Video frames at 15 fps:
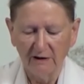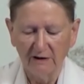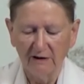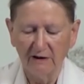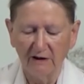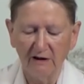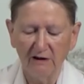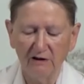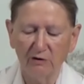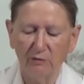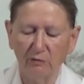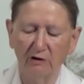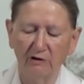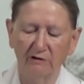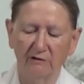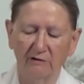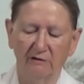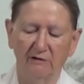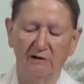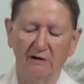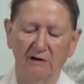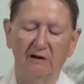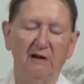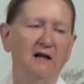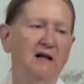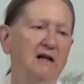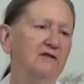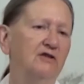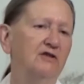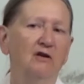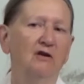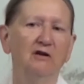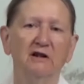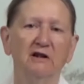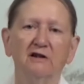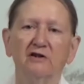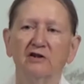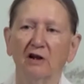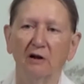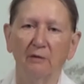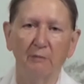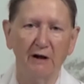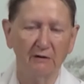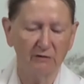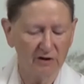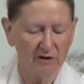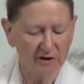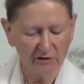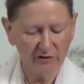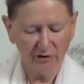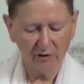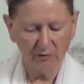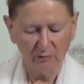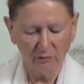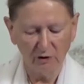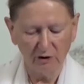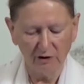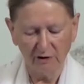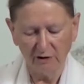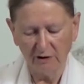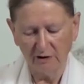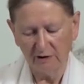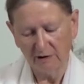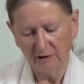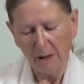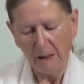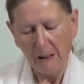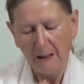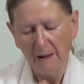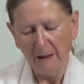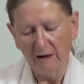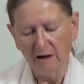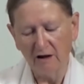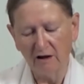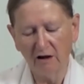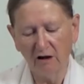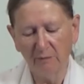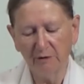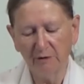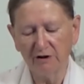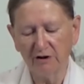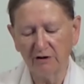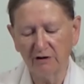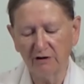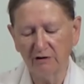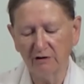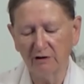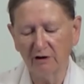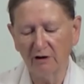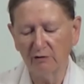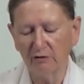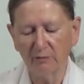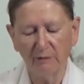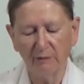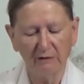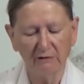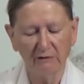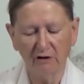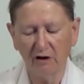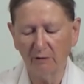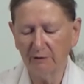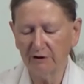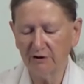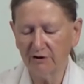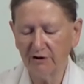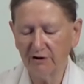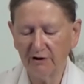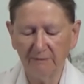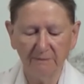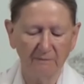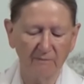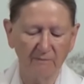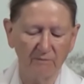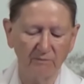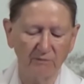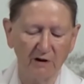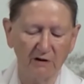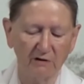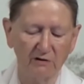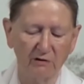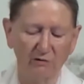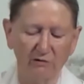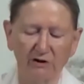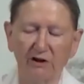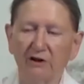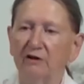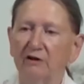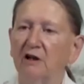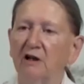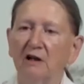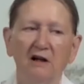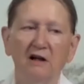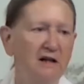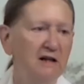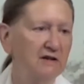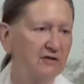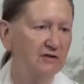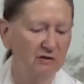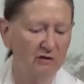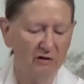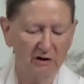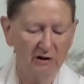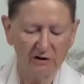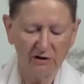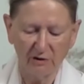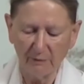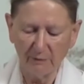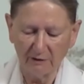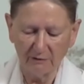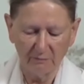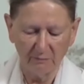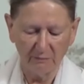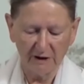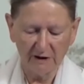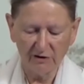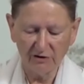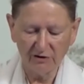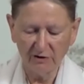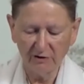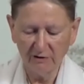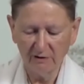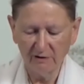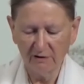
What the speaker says: Each one has knowledge about his own work. A carpenter knows about carpentry. A doctor has knowledge about medicine.